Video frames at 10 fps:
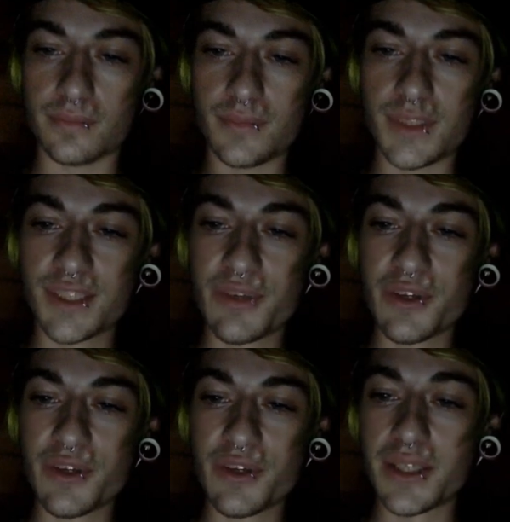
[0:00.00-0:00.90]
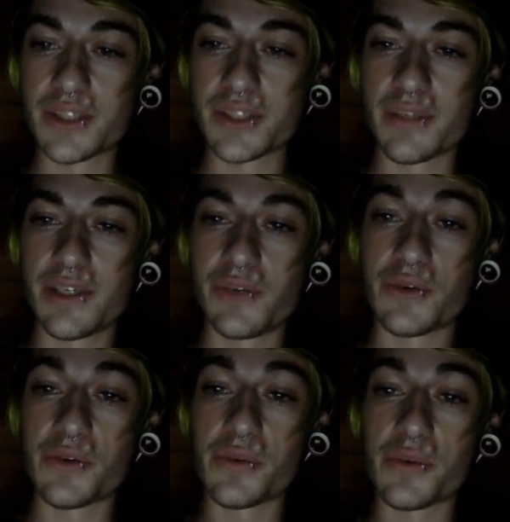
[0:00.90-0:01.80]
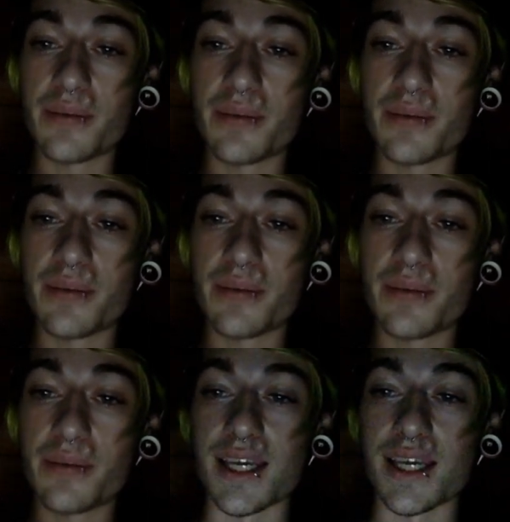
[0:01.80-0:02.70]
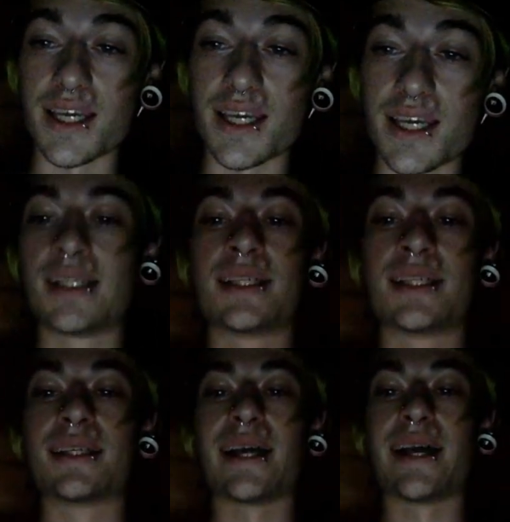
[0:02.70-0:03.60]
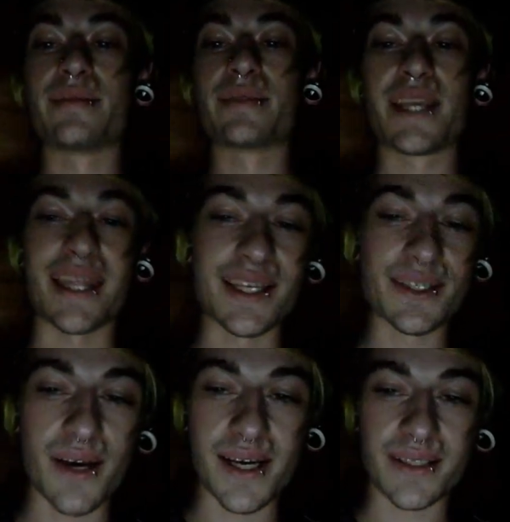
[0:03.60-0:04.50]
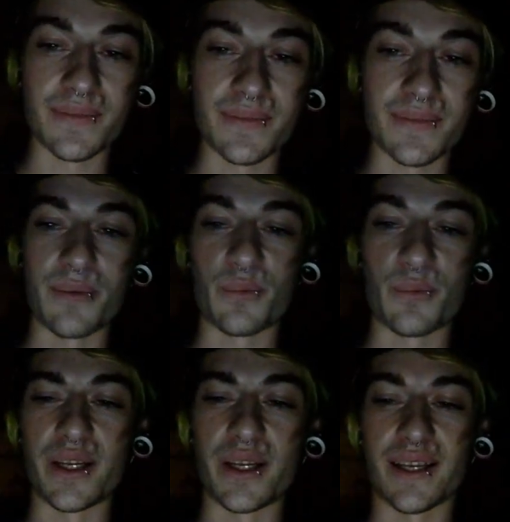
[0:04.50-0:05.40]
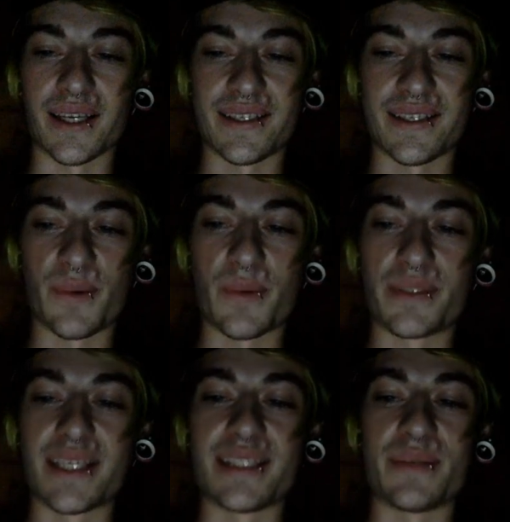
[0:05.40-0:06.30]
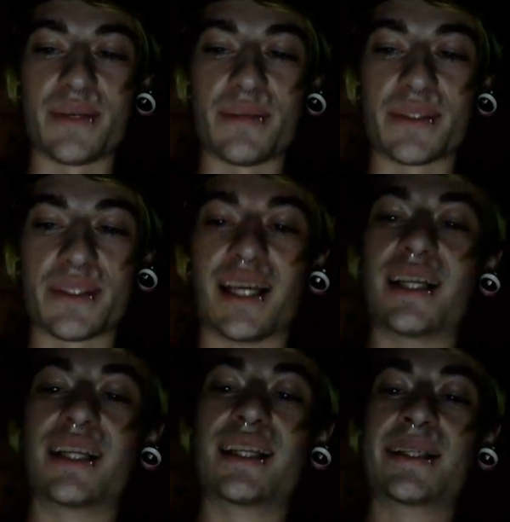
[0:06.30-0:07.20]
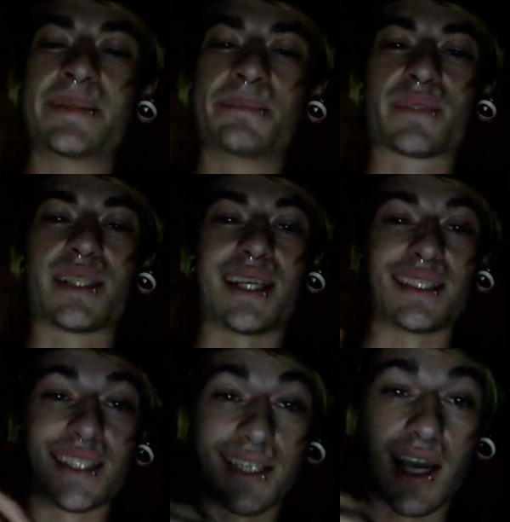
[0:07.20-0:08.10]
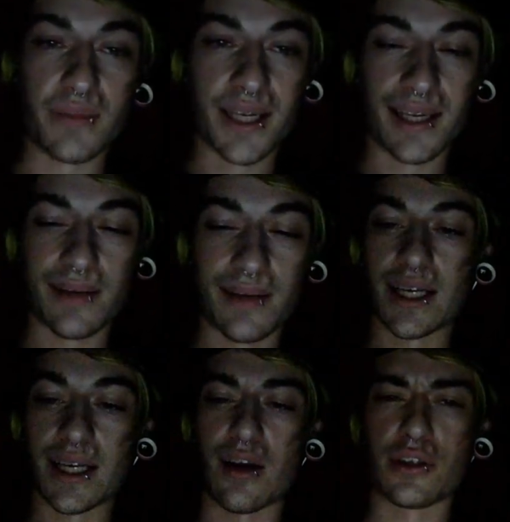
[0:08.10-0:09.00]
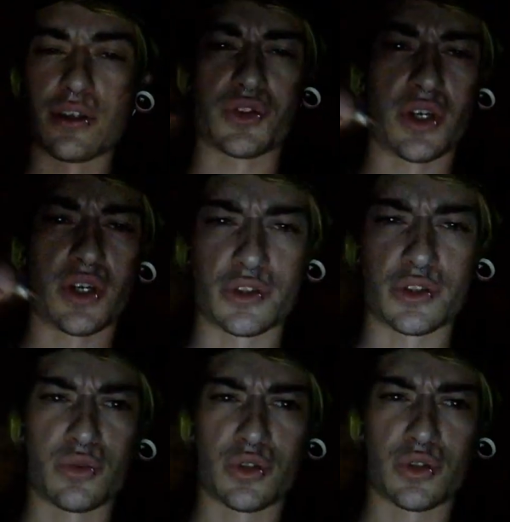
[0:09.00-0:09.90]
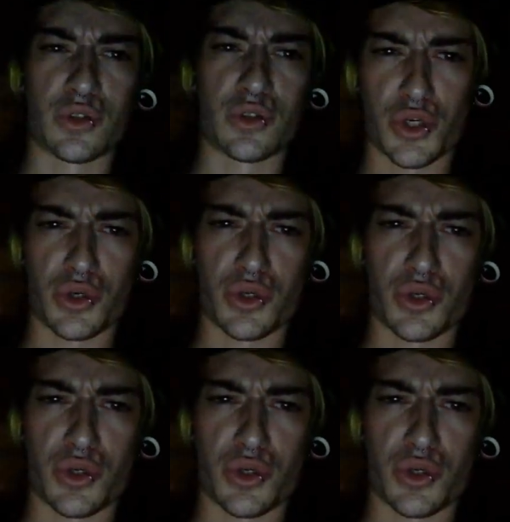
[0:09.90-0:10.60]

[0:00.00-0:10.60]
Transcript: Smoke a billion stream it. We will be able to in a couple of days. So yeah, that's why I want to like know what possesses people to come in and be like, oh, you're a thug, you smoke weed, you're a thug.